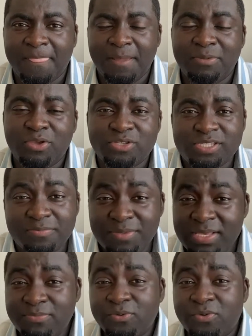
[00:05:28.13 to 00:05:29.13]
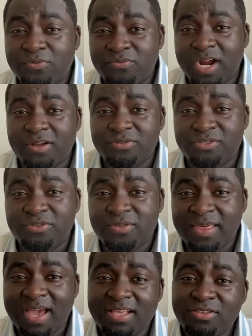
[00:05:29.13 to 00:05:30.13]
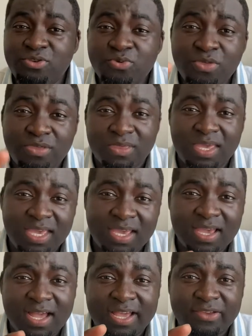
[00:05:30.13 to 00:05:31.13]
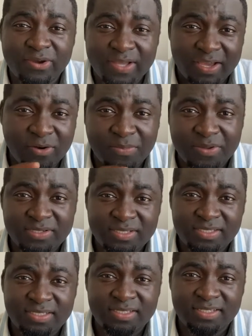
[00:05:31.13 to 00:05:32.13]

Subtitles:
Because the people around you that you think are your helpers,